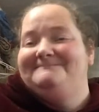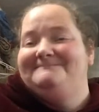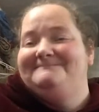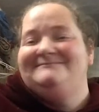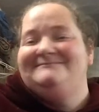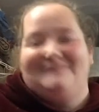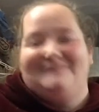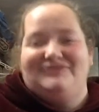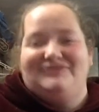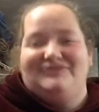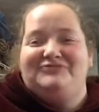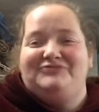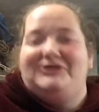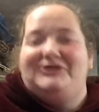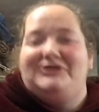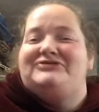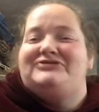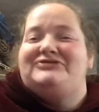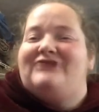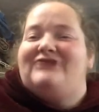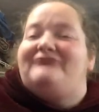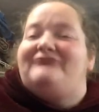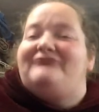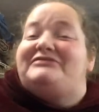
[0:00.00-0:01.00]
it's very
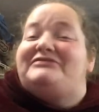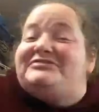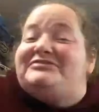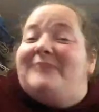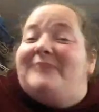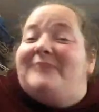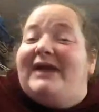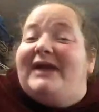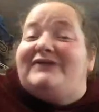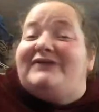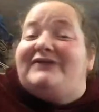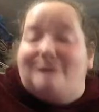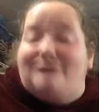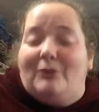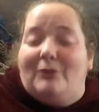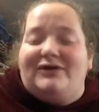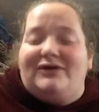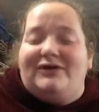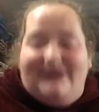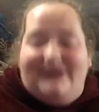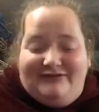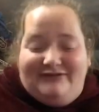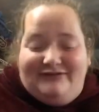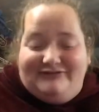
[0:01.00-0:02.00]
self-explanatory
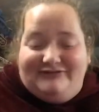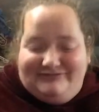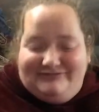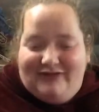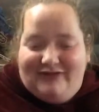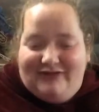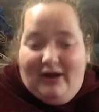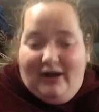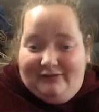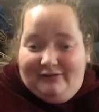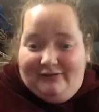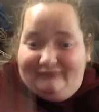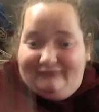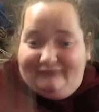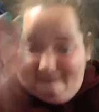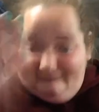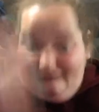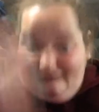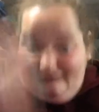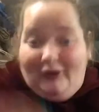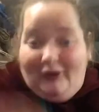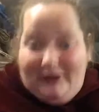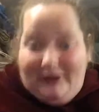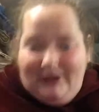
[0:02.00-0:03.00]
on the
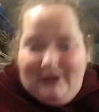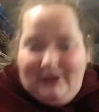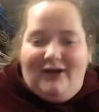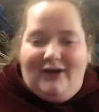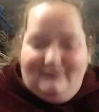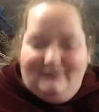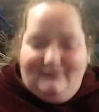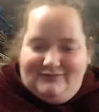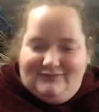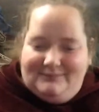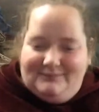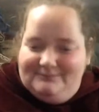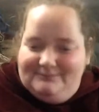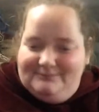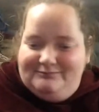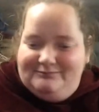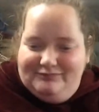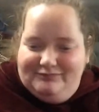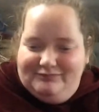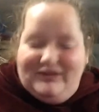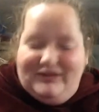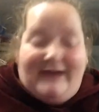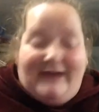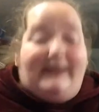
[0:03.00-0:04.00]
front of the
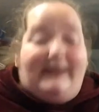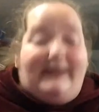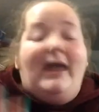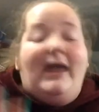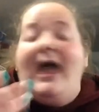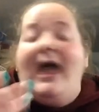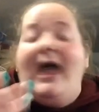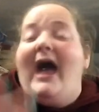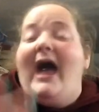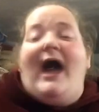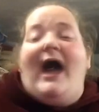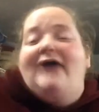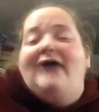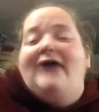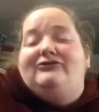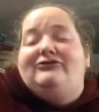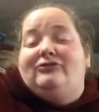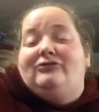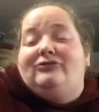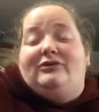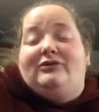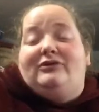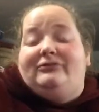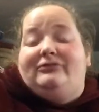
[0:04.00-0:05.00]
thing. I just
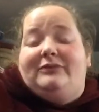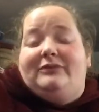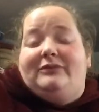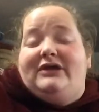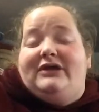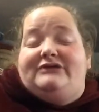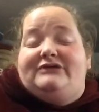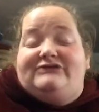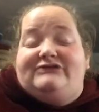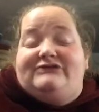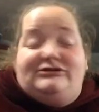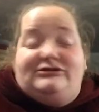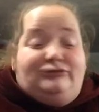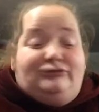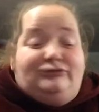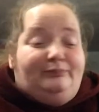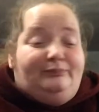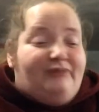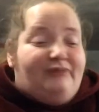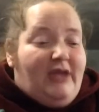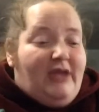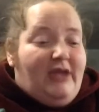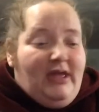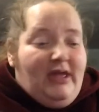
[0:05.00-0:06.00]
wasn't paying attention.
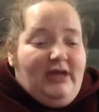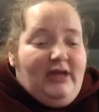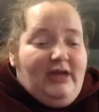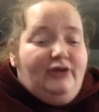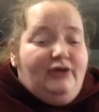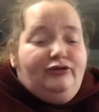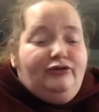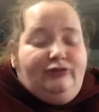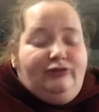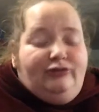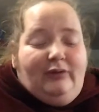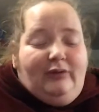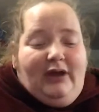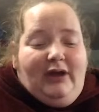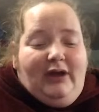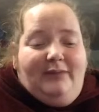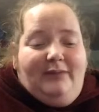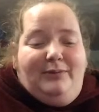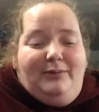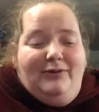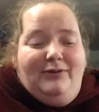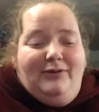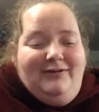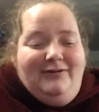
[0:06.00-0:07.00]
So I
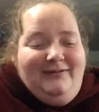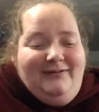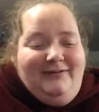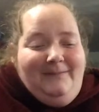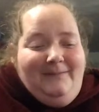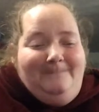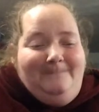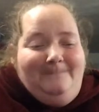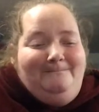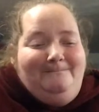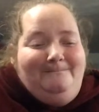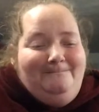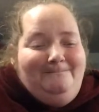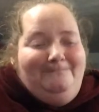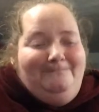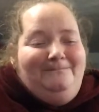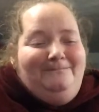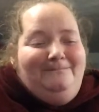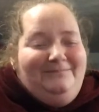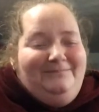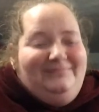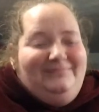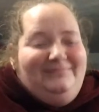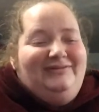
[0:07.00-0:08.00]

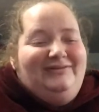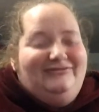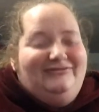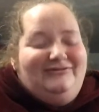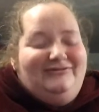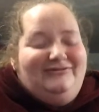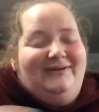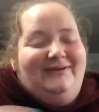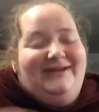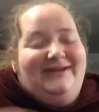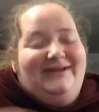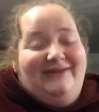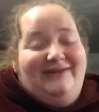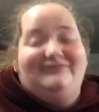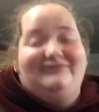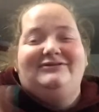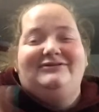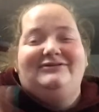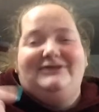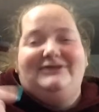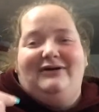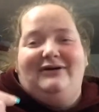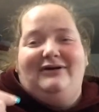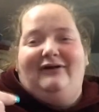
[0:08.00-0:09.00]
so I got the
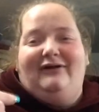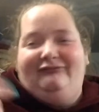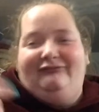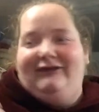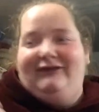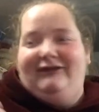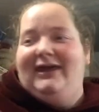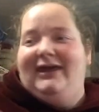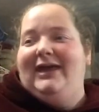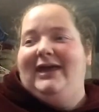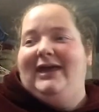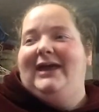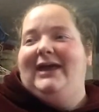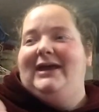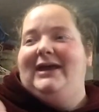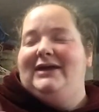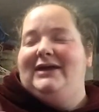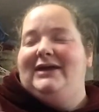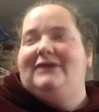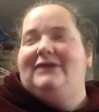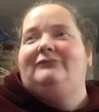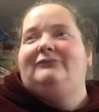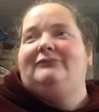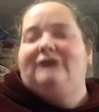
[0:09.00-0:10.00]
lid off, and
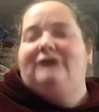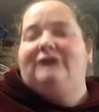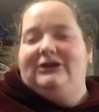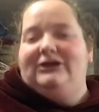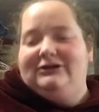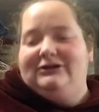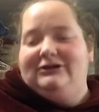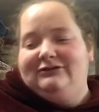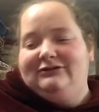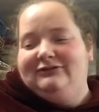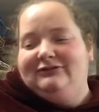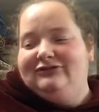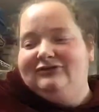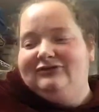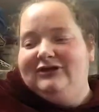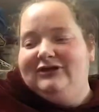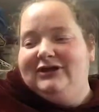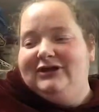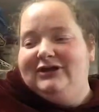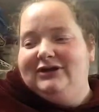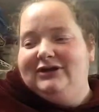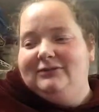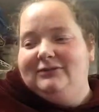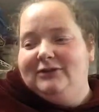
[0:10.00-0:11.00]
I'm reading the thing,
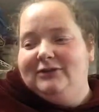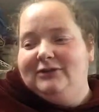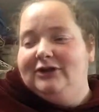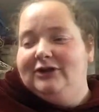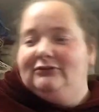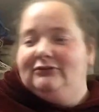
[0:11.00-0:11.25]
and I'm like,